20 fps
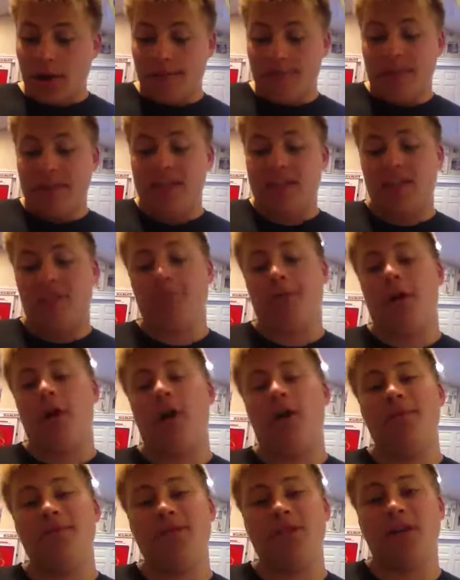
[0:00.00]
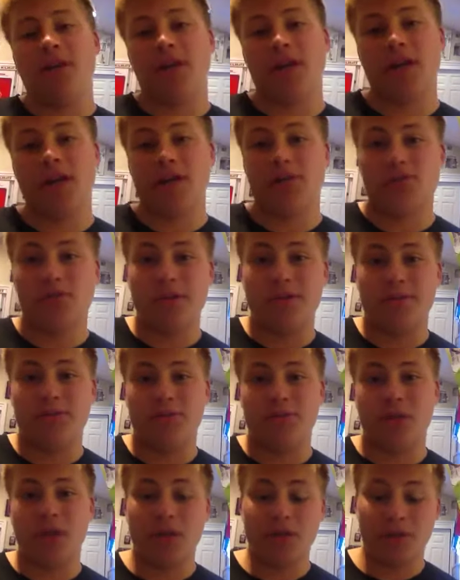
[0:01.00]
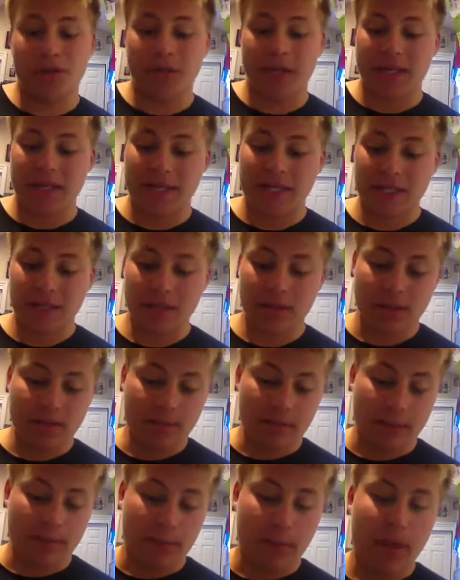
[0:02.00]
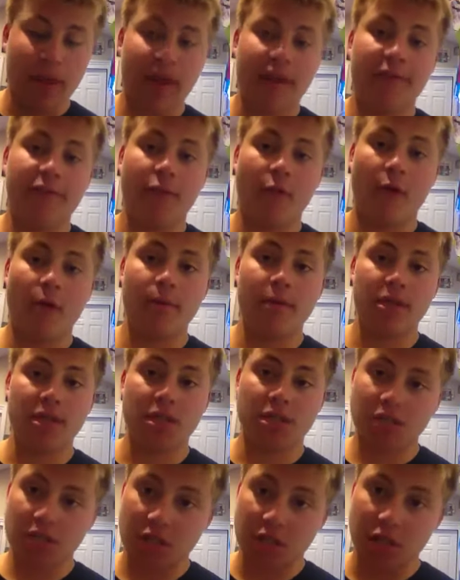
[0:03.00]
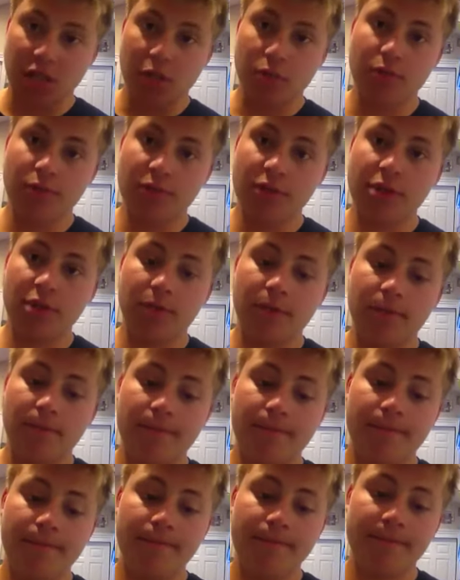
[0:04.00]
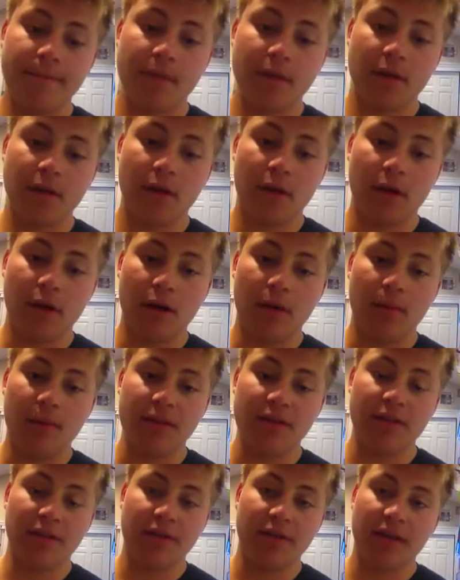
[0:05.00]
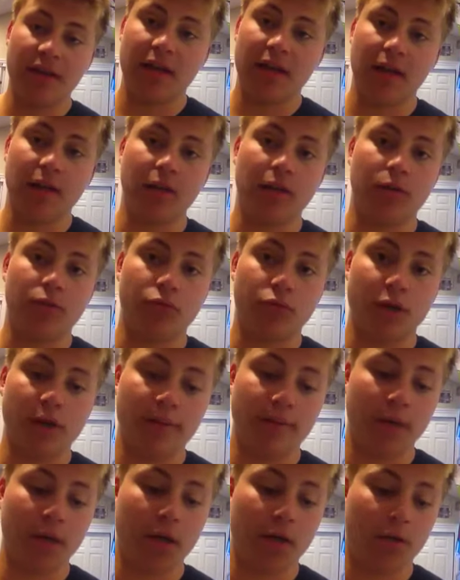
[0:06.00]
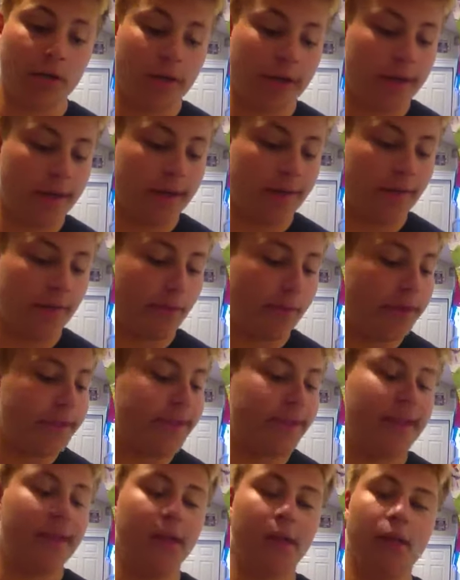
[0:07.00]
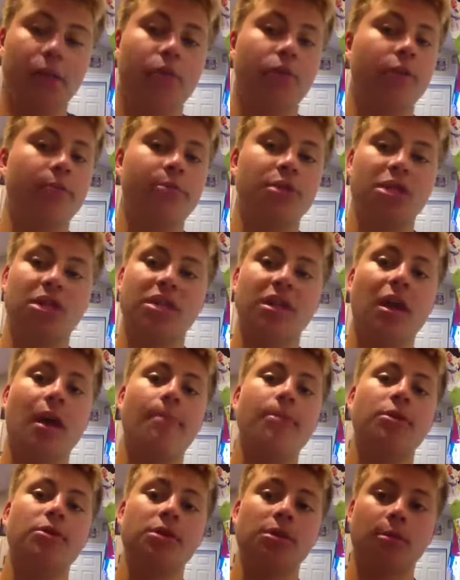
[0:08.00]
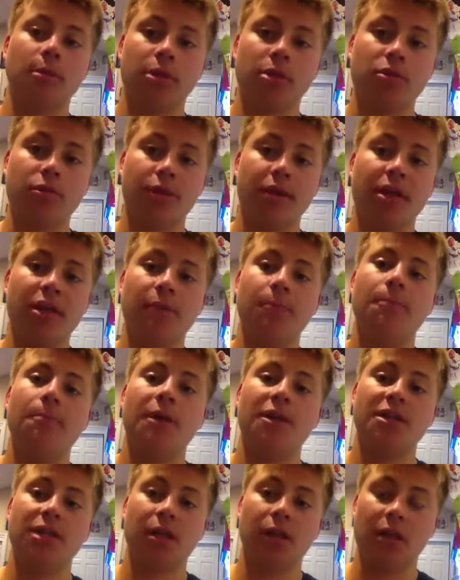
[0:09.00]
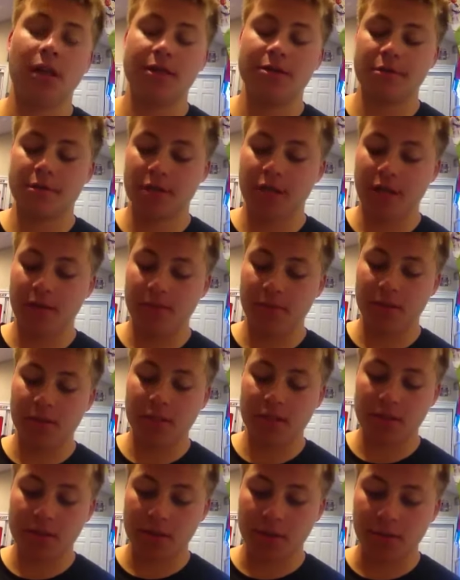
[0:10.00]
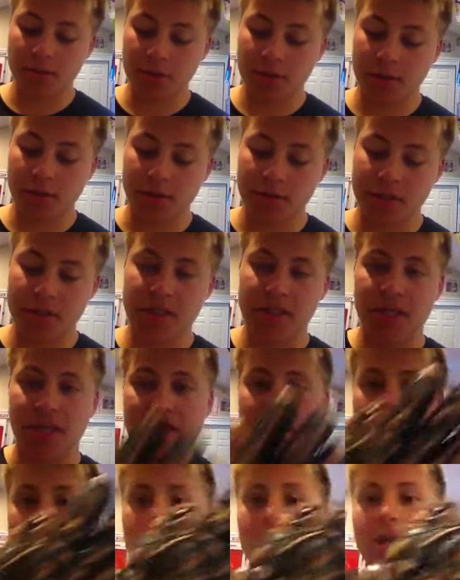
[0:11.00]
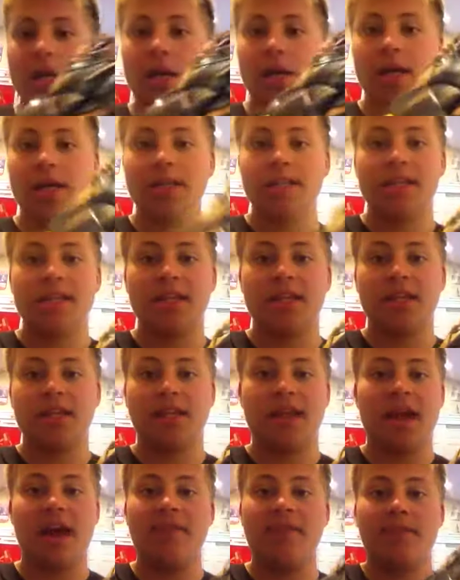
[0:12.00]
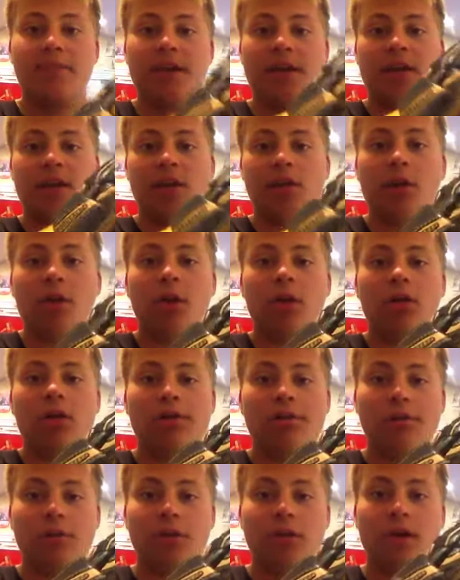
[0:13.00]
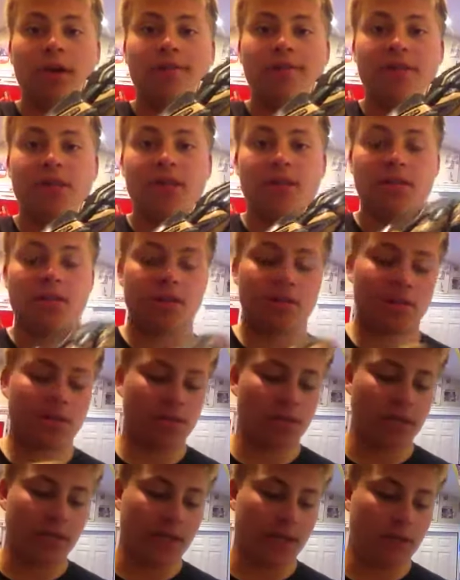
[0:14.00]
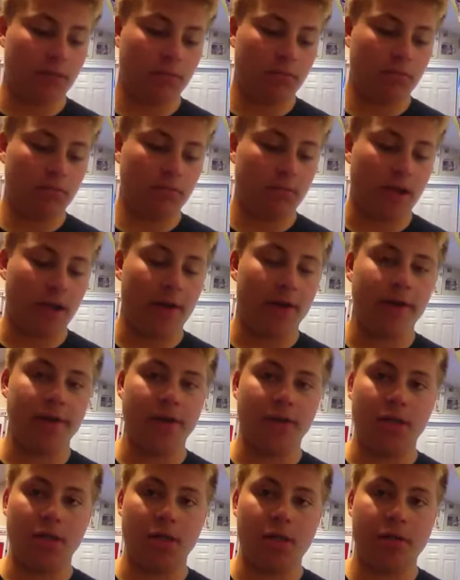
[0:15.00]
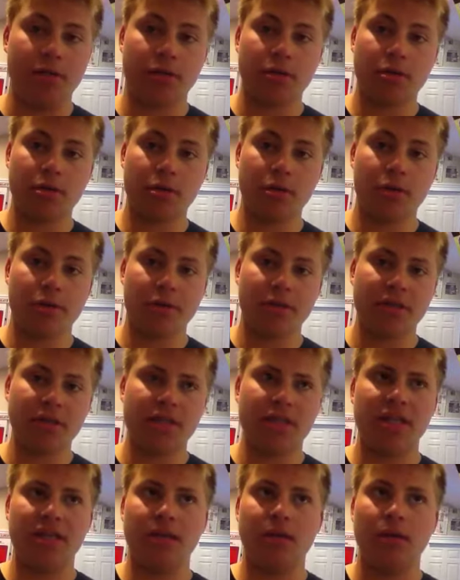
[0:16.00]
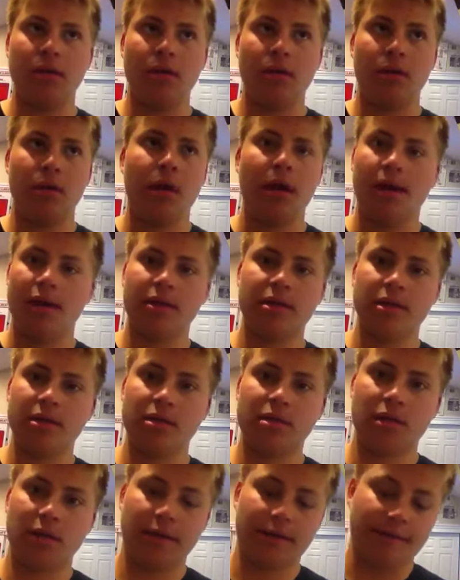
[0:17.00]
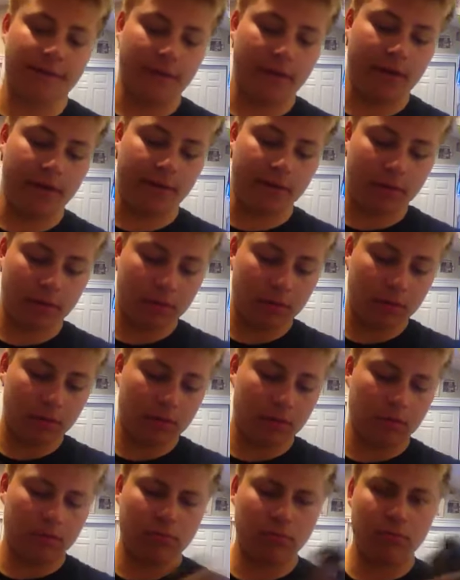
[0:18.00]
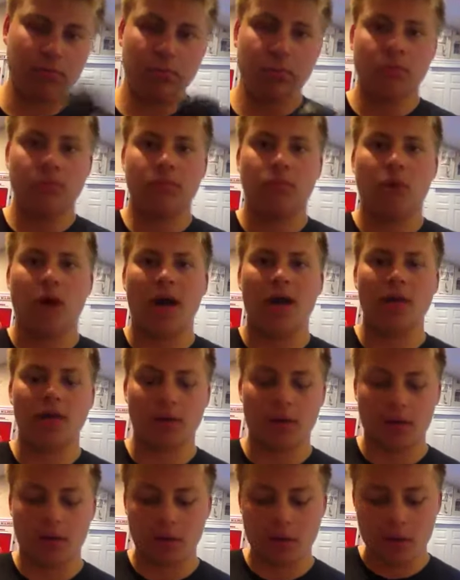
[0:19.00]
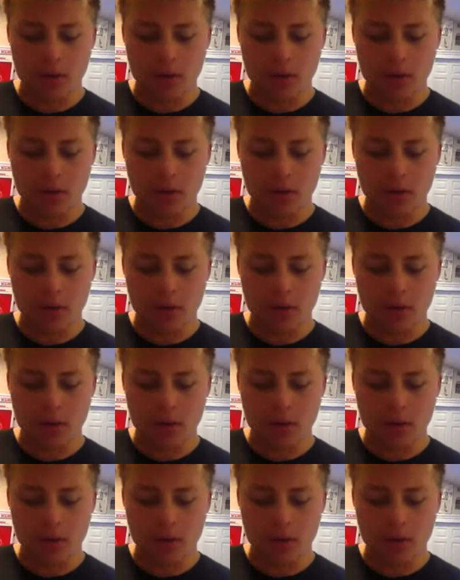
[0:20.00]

These palms, though, are going to rip really, really easily, so my plan for them is just to use them until they little rip going, and then once they get a little rip, just stop using them and sort of keep them as a collector's item just because they're so sick, because it's like they haven't made an all-leather glove since, like, Heritage years, or since like forever, a while ago.